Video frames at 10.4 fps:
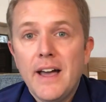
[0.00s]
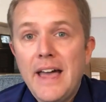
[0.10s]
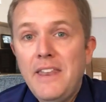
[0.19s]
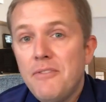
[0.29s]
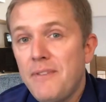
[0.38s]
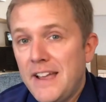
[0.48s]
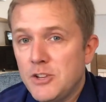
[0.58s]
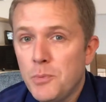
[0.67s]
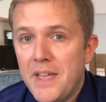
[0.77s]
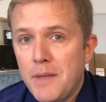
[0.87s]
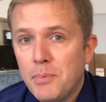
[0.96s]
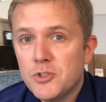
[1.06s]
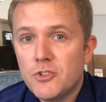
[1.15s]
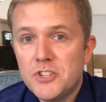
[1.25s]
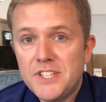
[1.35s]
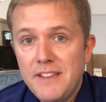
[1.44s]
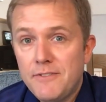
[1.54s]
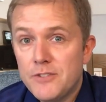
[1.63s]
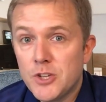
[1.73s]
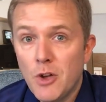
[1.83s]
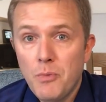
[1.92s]
And the fact you'll be able to receive
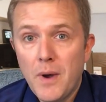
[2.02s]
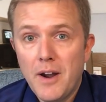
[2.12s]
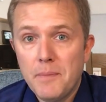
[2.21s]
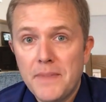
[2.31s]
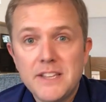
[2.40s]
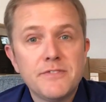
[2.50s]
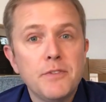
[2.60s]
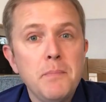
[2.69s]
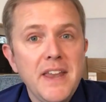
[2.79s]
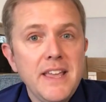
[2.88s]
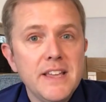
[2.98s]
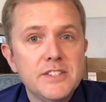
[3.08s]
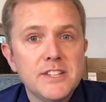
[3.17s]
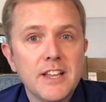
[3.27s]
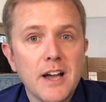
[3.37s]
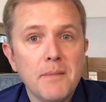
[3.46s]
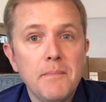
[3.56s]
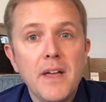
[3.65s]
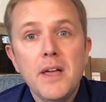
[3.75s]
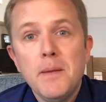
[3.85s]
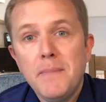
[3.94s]
software updates for many years to come
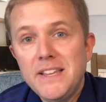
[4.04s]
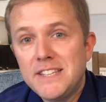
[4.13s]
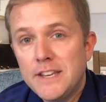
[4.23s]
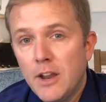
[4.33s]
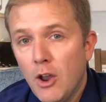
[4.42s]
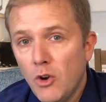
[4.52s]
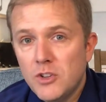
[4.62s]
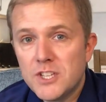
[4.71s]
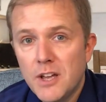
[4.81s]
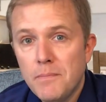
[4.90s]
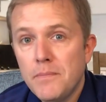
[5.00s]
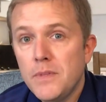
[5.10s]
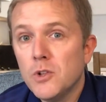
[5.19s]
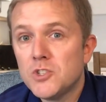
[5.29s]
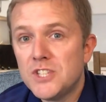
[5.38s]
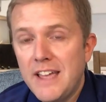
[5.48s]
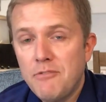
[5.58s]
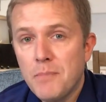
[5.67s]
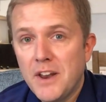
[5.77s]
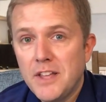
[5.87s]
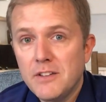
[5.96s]
means in the long term you'll save
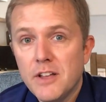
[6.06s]
money,